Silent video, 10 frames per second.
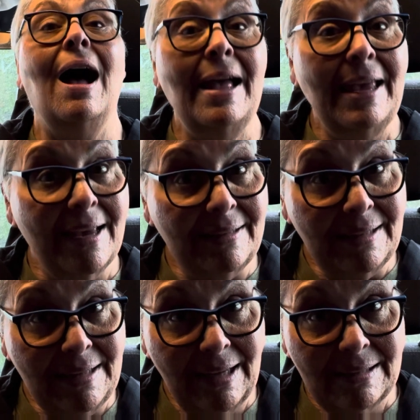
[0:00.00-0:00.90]
I head to
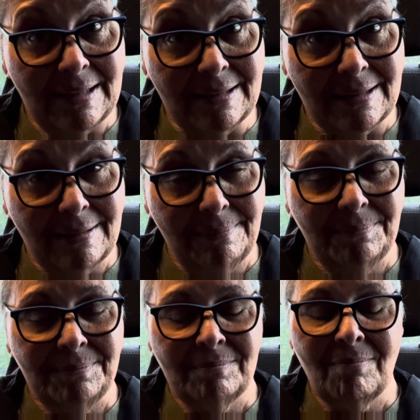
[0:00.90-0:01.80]
Texas.
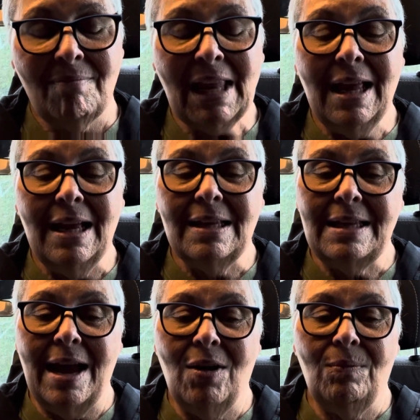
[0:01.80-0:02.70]

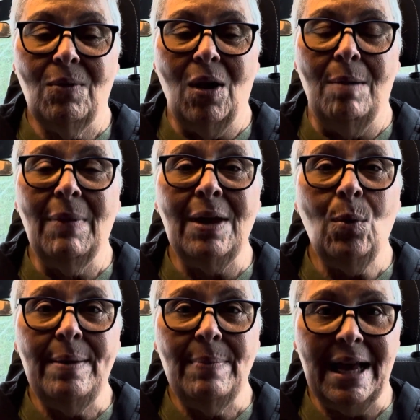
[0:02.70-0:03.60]
Now, on my
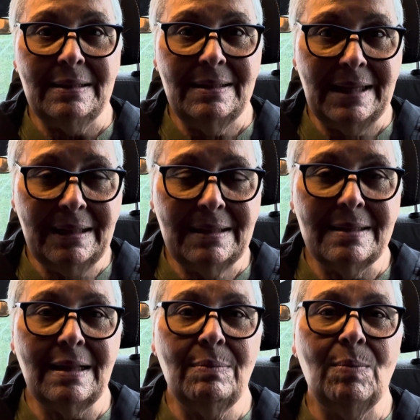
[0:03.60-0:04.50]
way back to
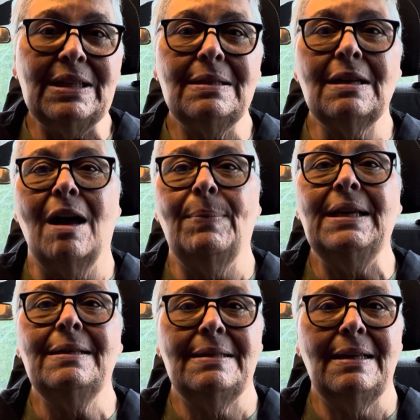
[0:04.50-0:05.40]
Texas, I'm going to be stopping
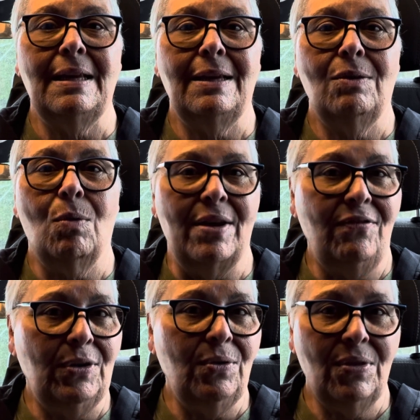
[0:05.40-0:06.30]
and seeing quite a
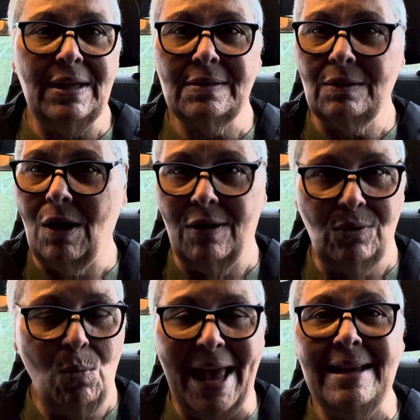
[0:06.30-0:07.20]
few things along
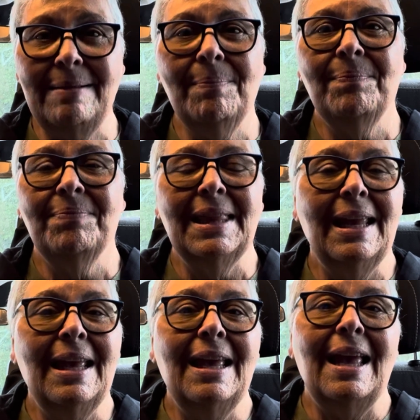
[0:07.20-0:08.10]
the way.
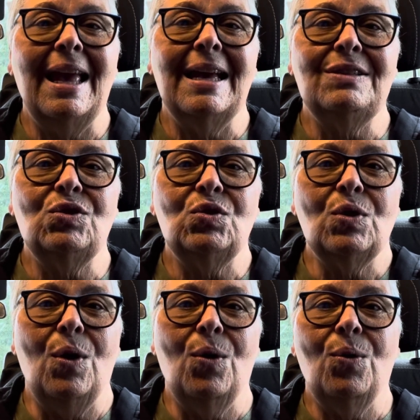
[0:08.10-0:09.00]
And
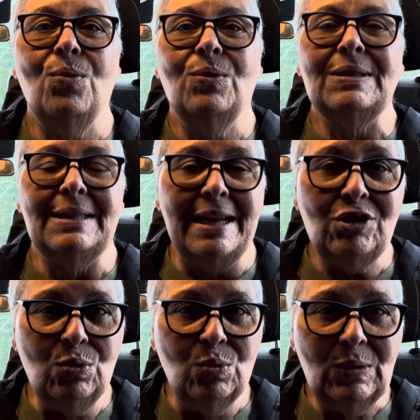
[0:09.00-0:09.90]
so stay
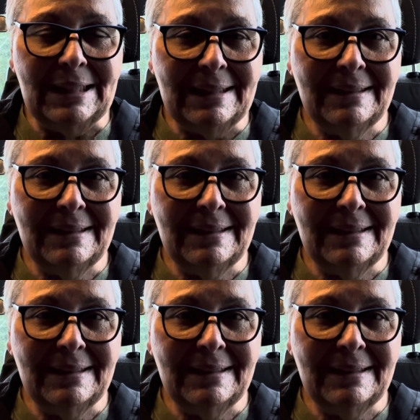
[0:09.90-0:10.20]
tuned.